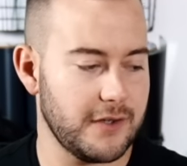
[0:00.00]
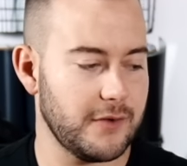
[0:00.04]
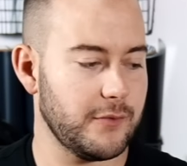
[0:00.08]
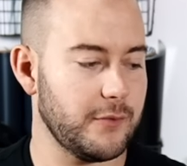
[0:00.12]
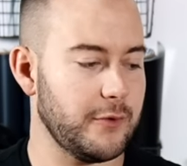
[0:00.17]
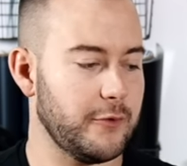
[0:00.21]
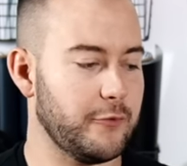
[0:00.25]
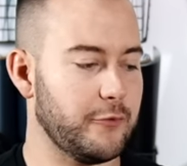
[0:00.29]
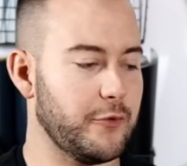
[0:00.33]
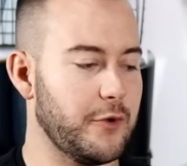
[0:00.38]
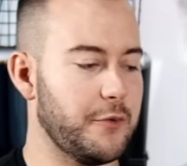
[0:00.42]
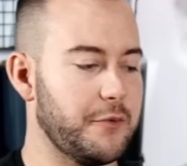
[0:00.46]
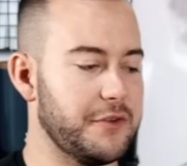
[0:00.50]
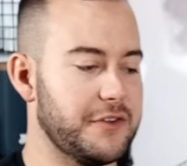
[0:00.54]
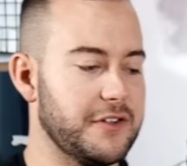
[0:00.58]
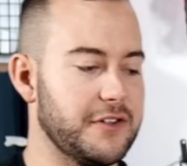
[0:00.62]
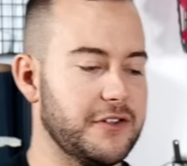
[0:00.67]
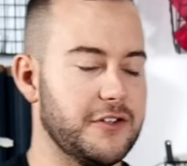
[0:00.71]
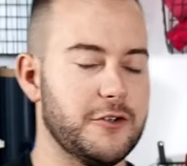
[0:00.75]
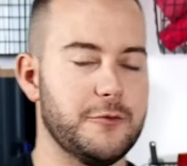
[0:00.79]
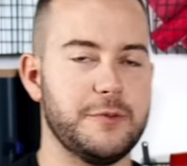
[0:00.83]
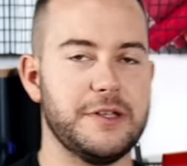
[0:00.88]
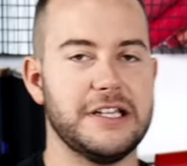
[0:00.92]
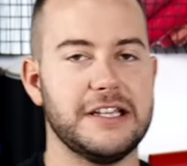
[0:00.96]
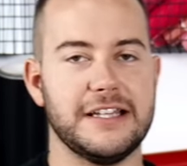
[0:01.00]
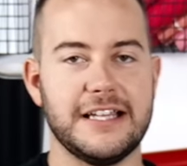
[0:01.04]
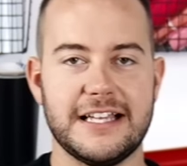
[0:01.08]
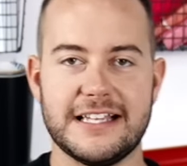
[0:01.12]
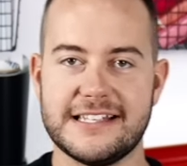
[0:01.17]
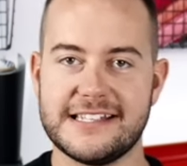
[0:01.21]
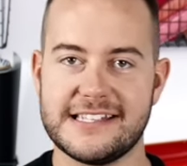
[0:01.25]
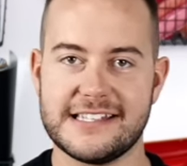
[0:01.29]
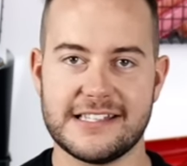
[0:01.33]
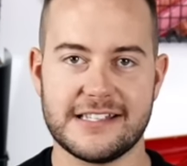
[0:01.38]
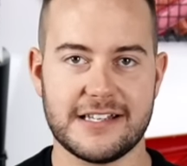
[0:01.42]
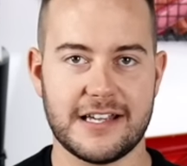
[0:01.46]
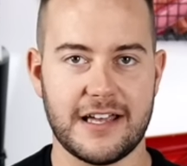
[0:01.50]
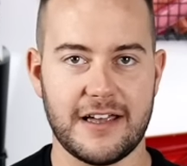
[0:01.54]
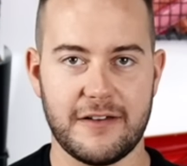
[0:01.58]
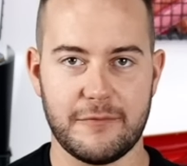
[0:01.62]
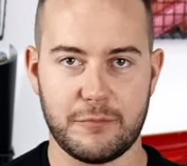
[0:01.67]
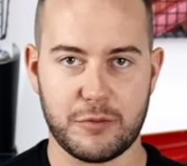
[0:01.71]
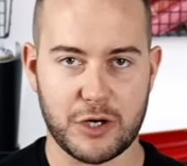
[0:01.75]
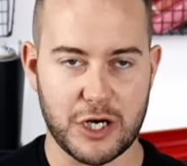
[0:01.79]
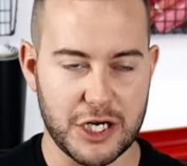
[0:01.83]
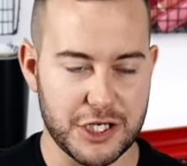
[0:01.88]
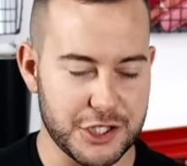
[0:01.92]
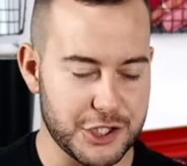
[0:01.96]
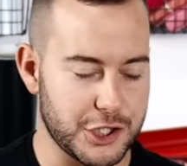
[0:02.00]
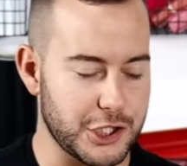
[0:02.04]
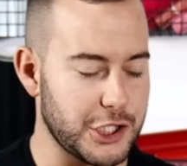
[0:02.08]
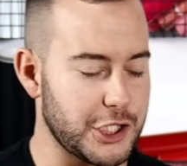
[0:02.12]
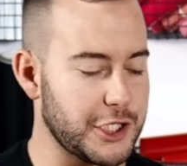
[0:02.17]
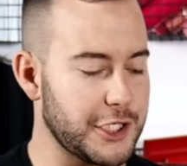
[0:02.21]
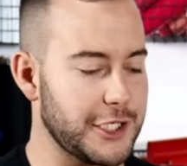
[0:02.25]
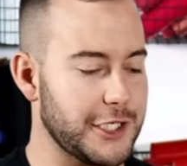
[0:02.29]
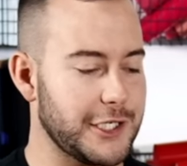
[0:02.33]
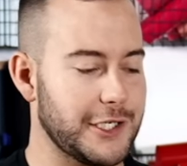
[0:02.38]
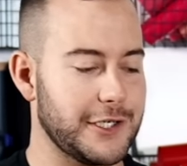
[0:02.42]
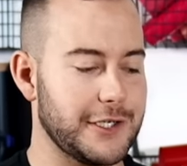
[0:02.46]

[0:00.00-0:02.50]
We've went with a little bit less pressure.